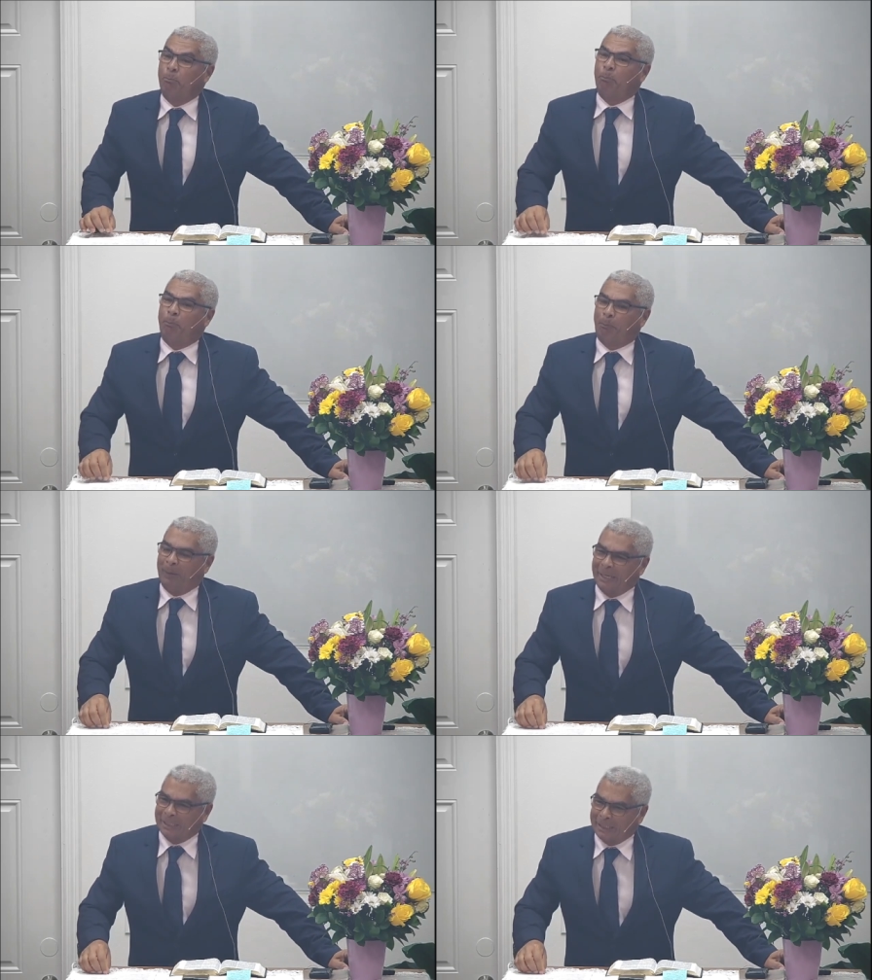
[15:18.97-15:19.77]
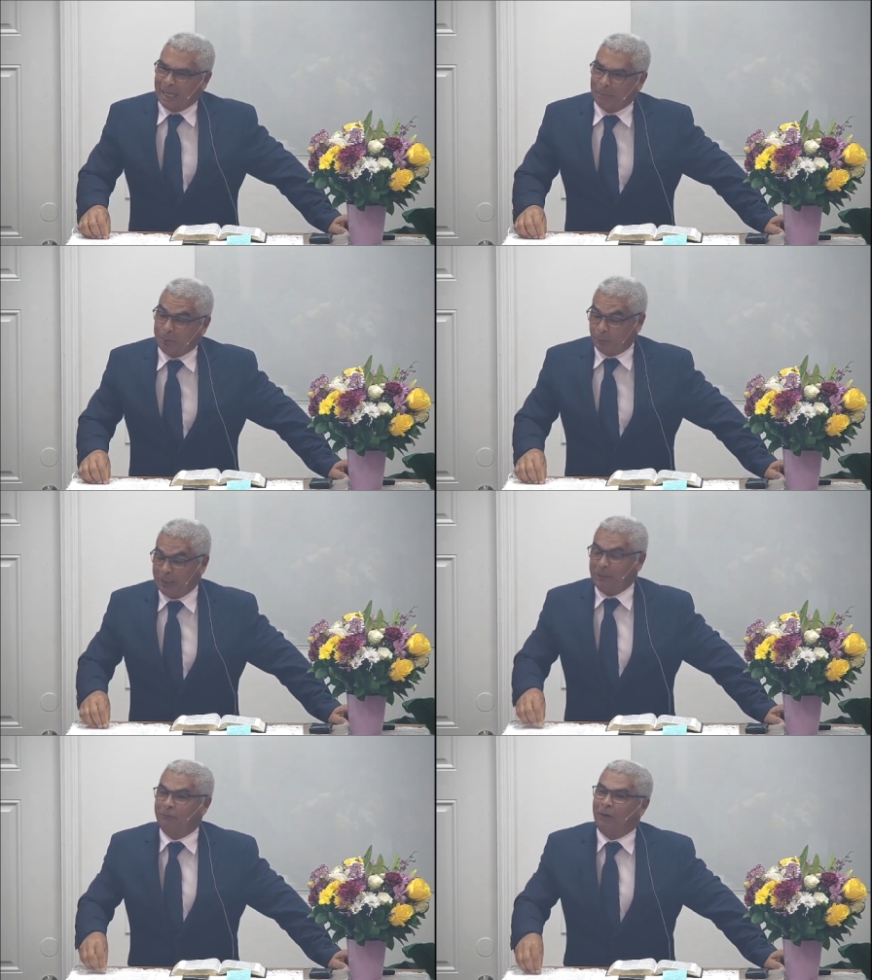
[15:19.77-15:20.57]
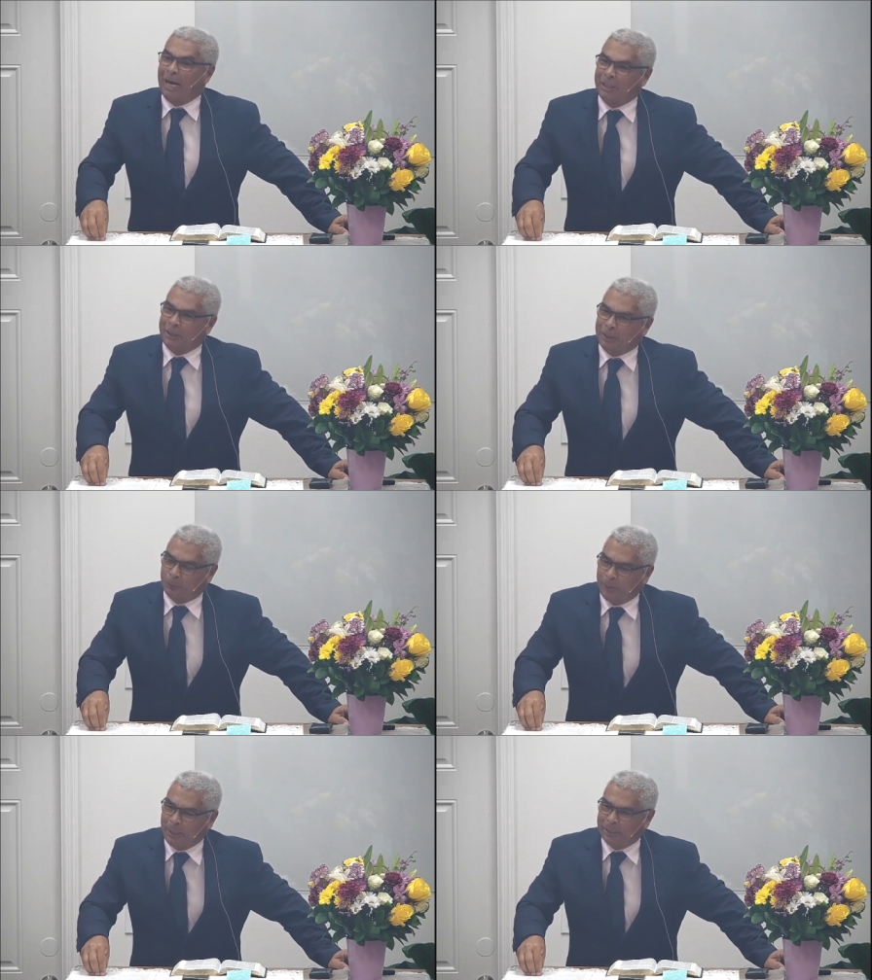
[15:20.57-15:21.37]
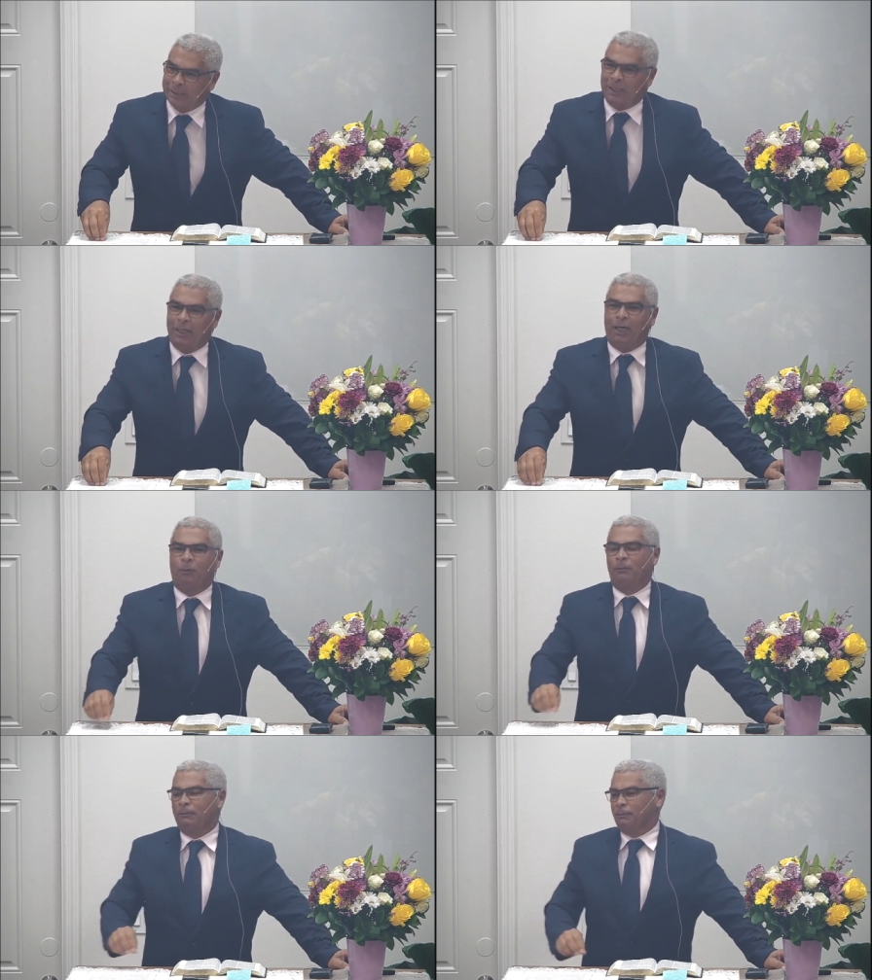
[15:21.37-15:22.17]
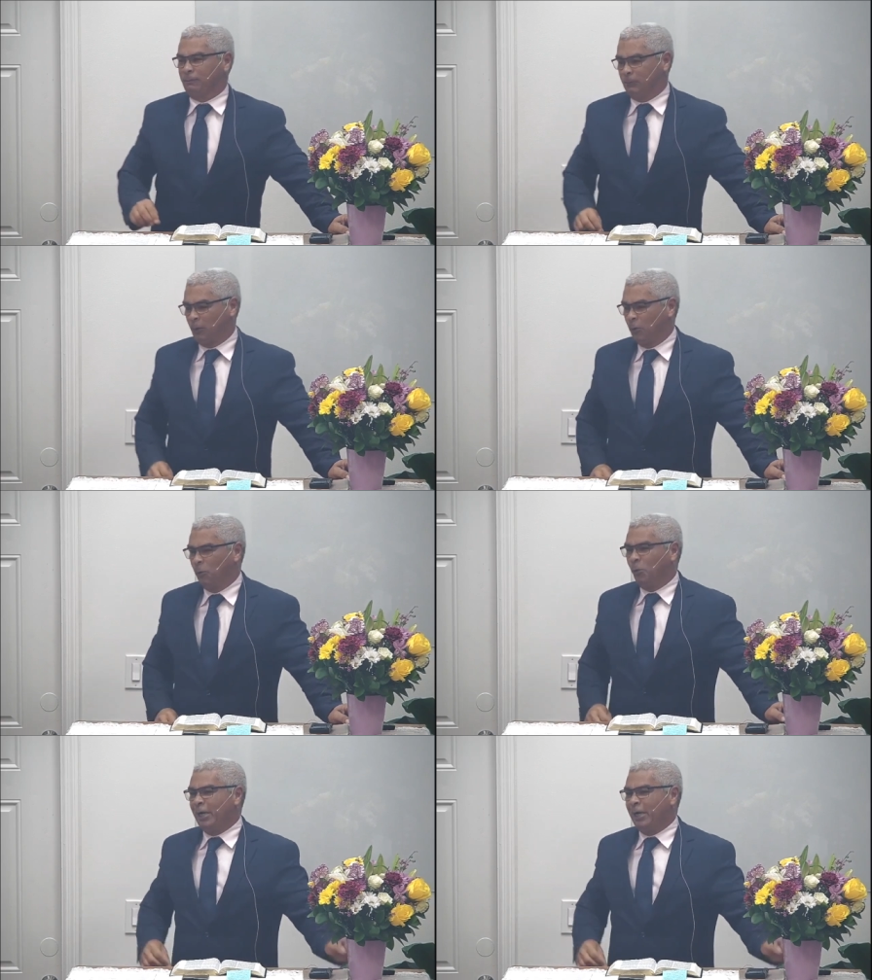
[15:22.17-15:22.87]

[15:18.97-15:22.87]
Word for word: So when he realized and when he goes to the